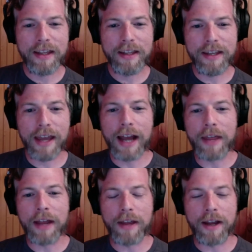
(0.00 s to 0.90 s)

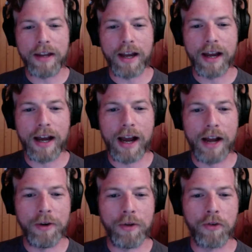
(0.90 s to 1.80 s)
Yeah, yeah, I
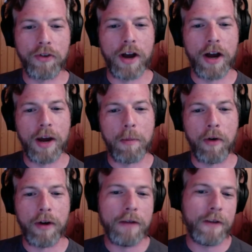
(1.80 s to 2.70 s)
do those
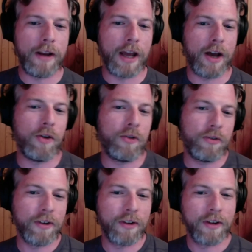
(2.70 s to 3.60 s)
Marine
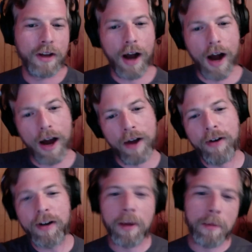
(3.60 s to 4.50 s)
videos.
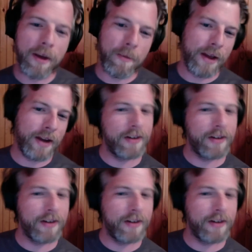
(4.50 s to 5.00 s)
Honor, commitment.